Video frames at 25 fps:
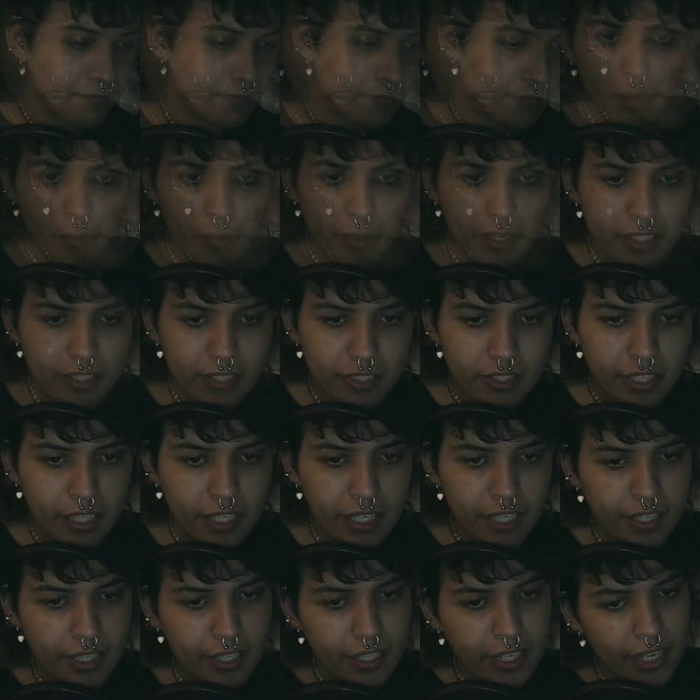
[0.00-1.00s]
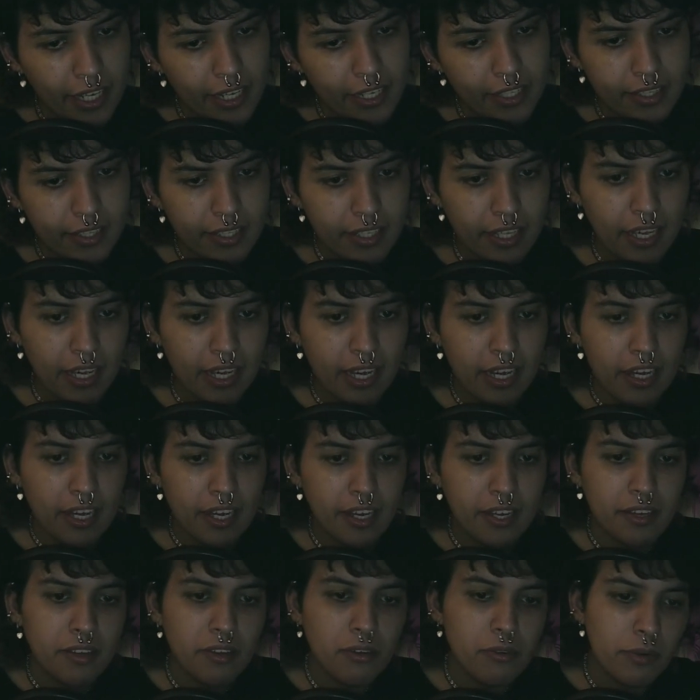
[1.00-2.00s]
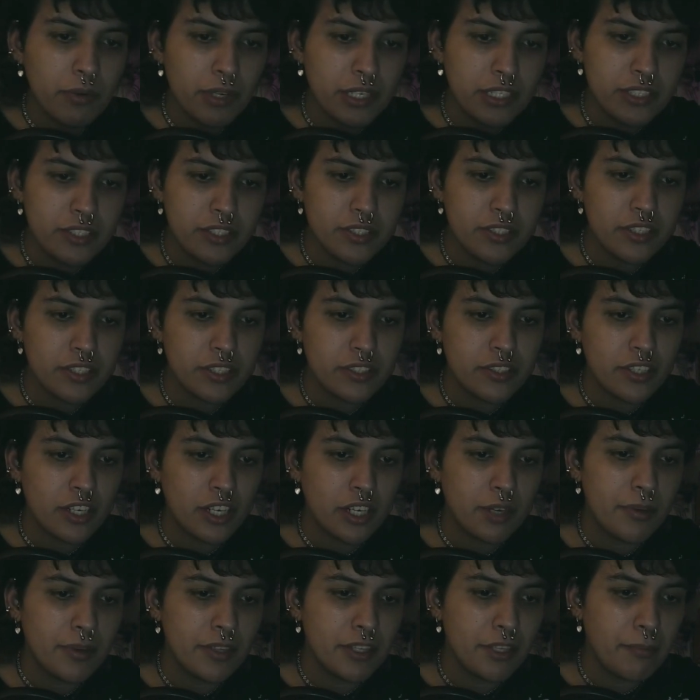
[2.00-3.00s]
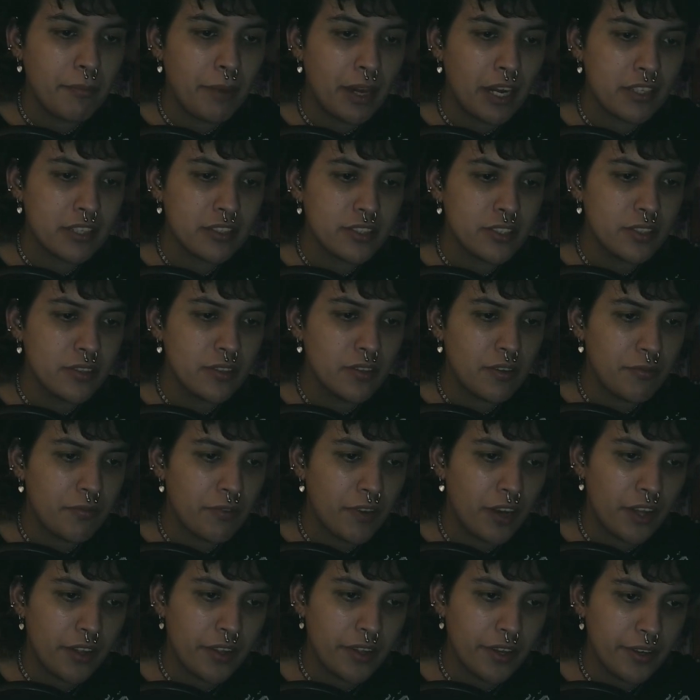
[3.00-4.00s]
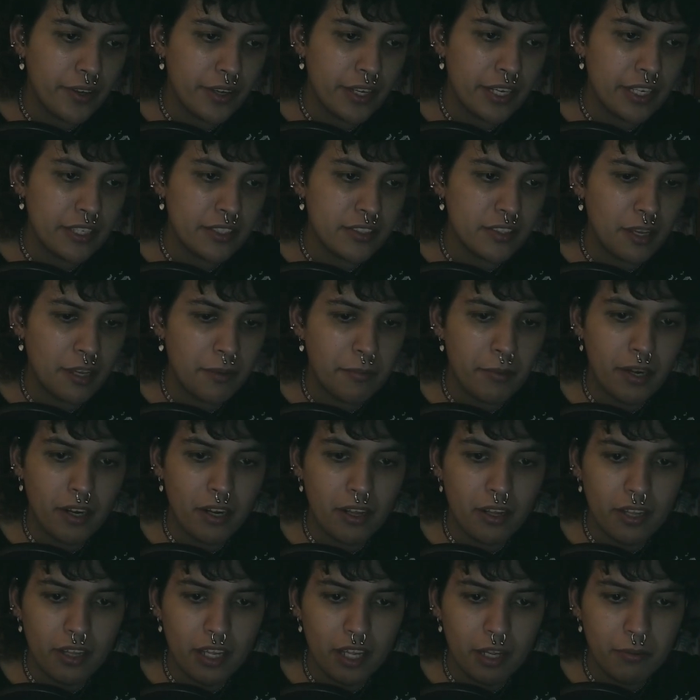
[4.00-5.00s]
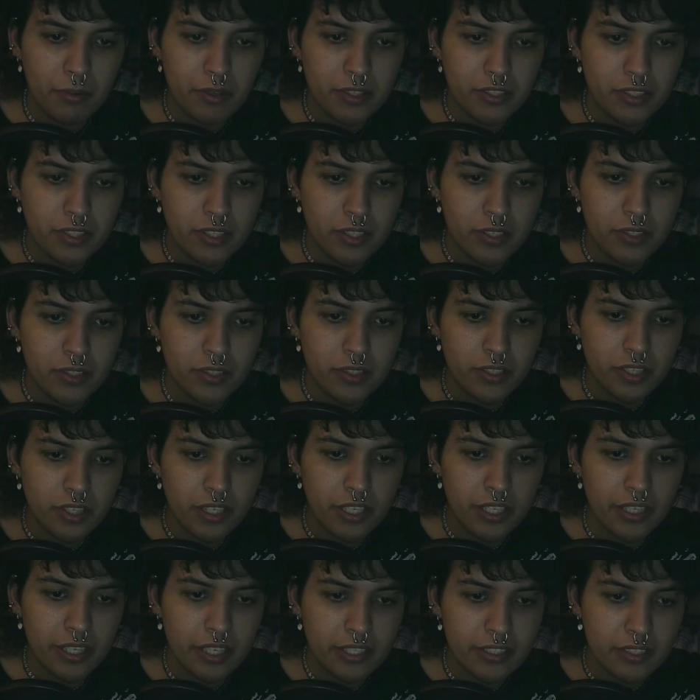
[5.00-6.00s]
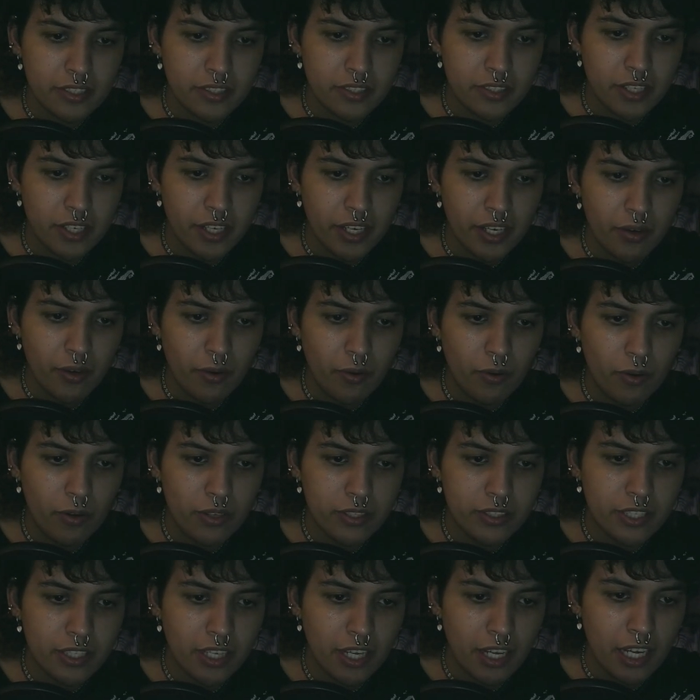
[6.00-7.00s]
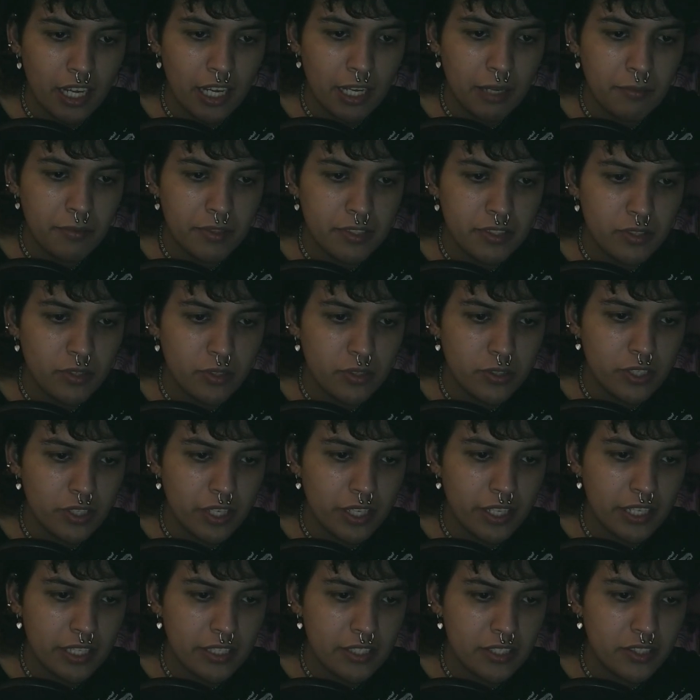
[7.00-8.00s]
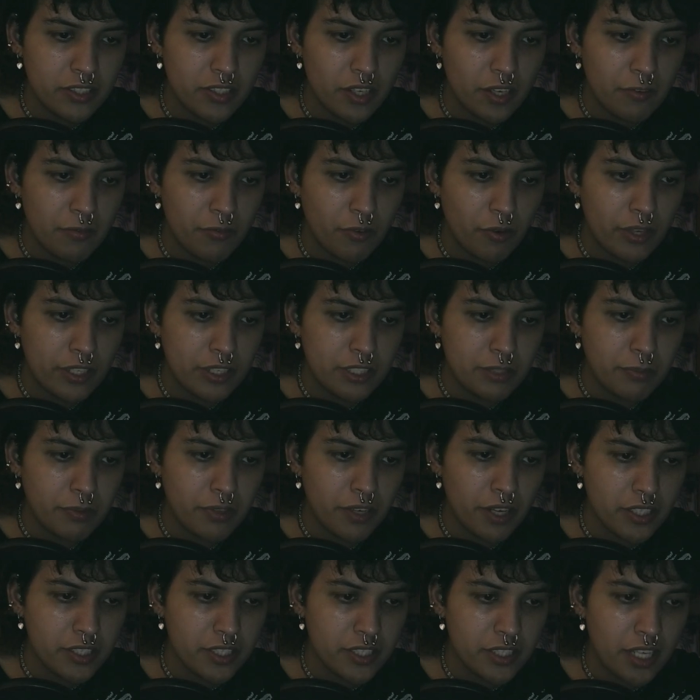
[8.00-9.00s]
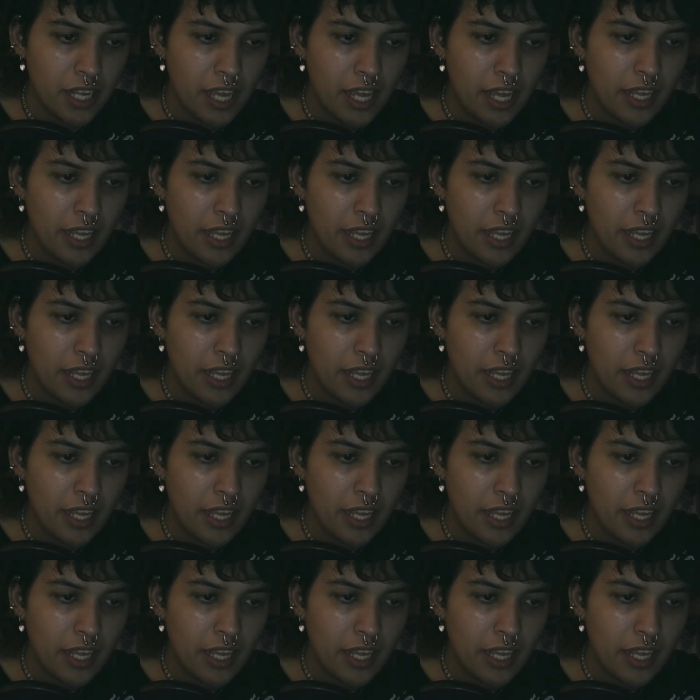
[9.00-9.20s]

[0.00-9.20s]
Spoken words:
We see then that which determine the magnitude of the value is the amount of labor socially necessary or time socially necessary for its production.